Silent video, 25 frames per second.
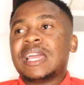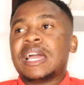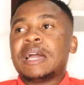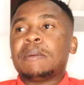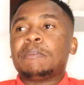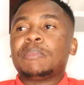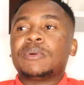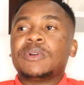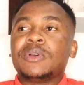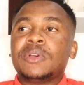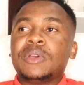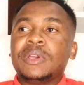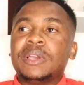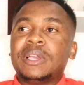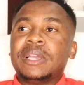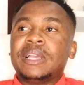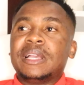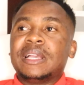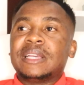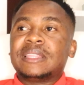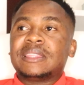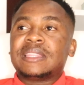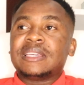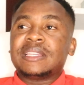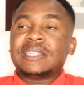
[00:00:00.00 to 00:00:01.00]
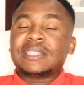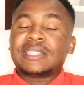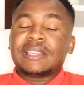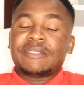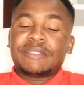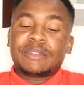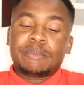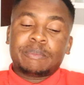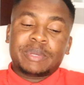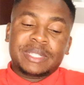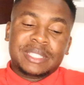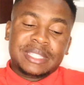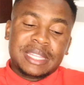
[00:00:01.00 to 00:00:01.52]
up
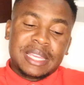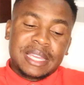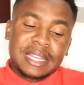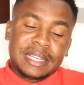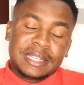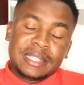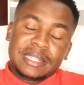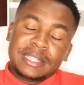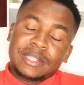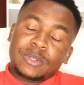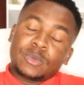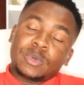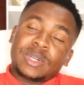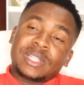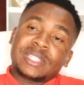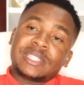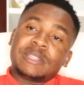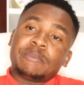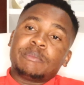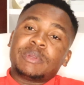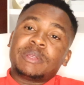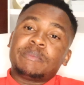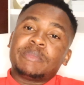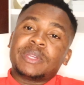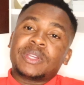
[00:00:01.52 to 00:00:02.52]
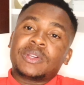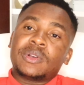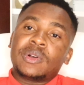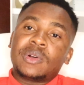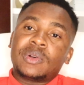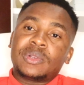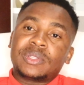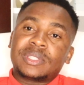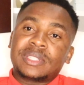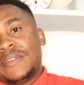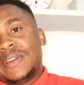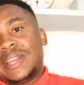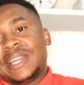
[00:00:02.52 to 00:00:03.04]
37%? It was simply
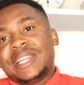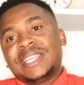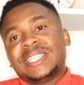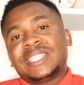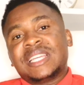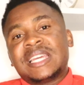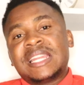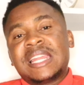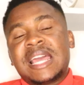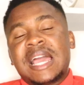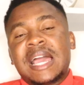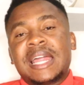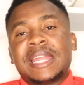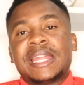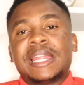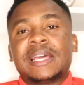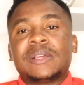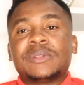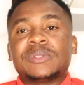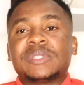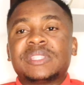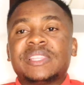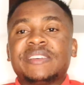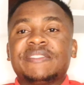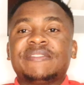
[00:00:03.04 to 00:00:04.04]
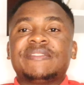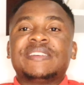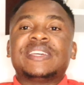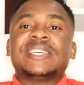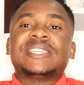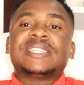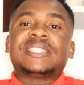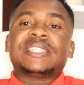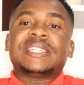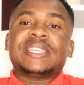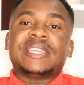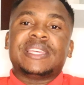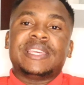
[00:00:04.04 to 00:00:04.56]
because Renergen announced the
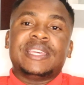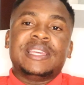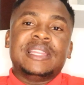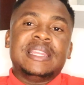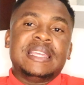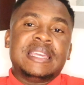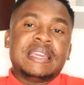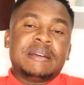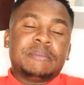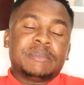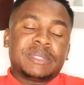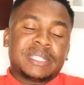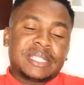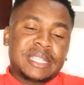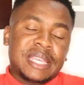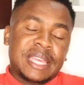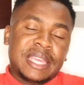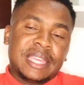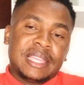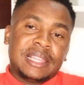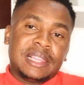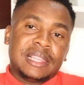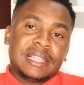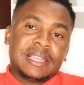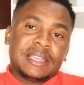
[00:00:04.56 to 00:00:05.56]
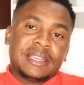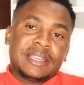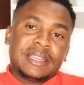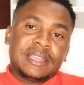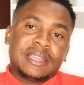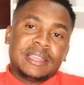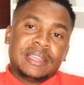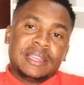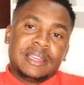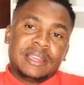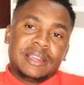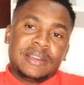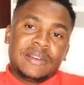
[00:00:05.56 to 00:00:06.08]
first helium sale
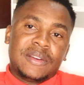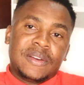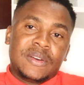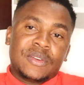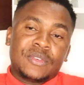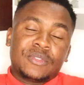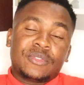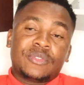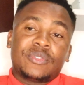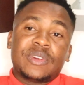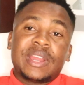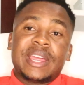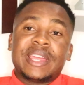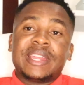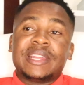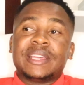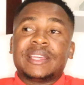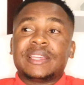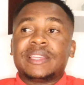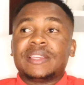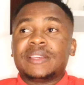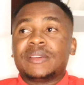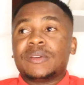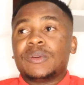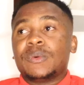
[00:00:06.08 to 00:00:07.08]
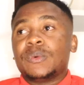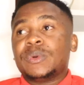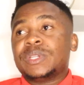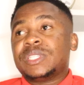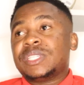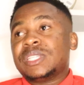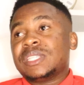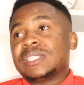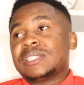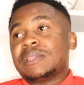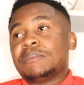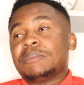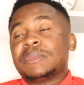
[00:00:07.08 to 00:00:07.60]
on Friday, which
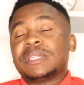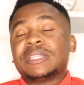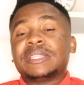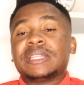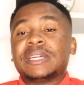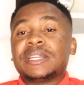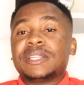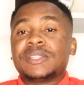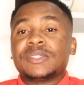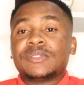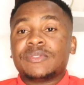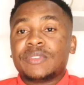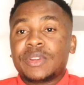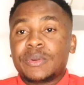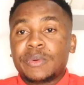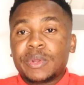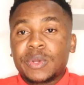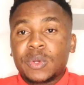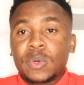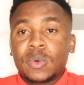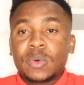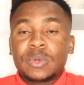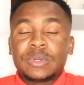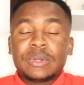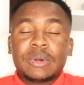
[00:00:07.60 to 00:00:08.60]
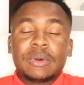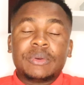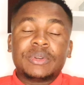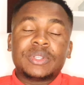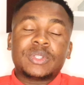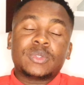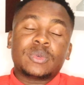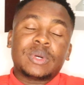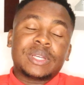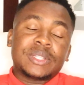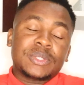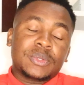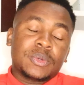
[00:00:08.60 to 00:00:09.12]
is something that is very good, or
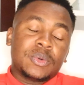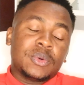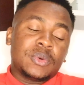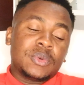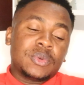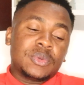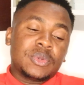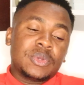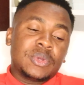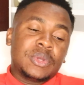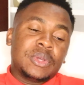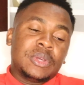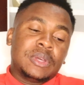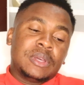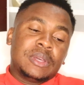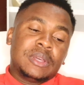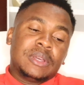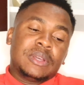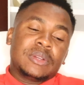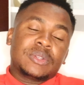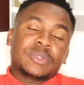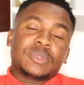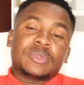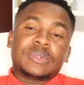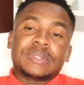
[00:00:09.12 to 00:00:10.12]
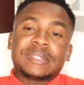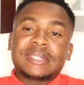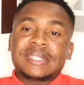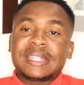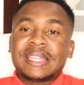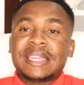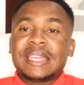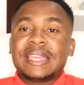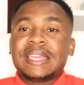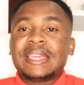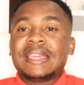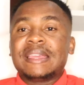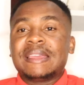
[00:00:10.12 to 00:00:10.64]
it was good to
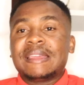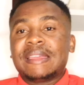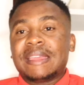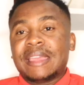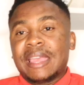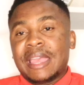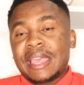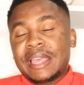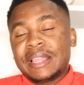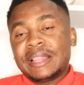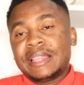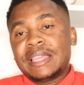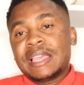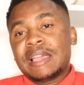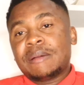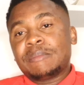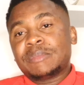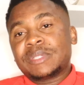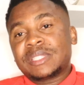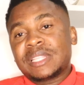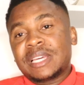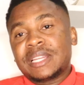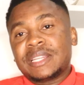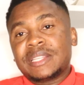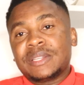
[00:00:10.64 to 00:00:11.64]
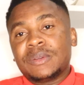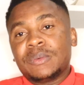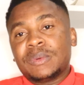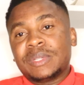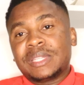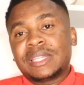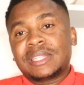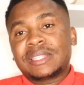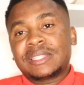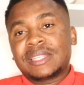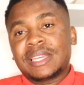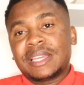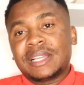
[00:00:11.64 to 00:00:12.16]
see helium starting
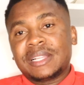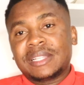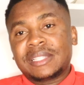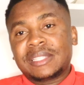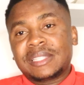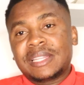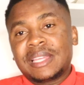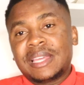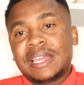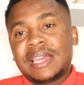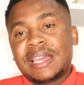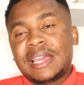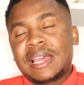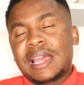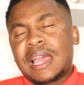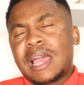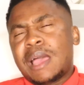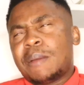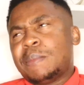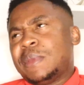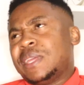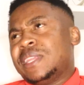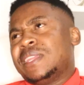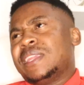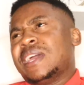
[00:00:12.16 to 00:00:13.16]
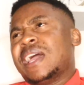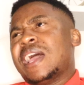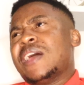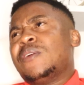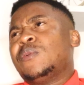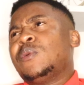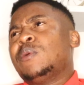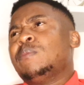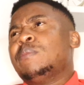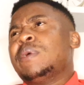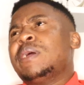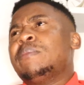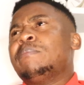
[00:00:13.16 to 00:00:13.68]
with sales. I mean, I
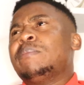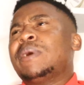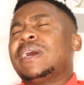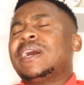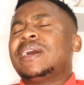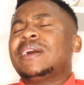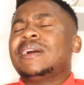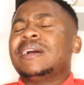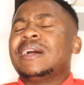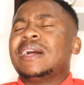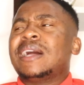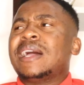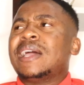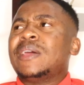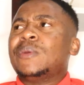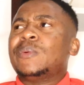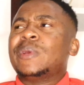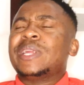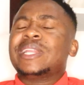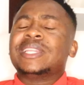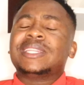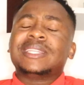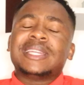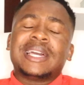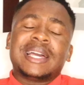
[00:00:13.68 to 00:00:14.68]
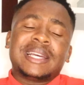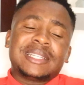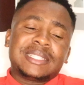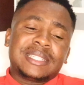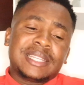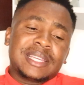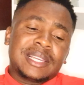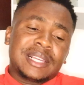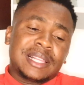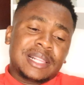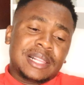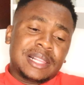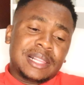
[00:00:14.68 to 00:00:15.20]
remember I read an
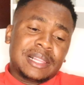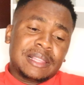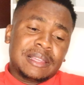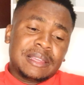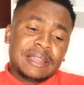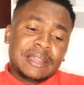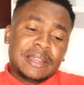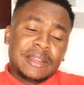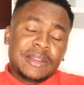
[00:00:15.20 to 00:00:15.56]
article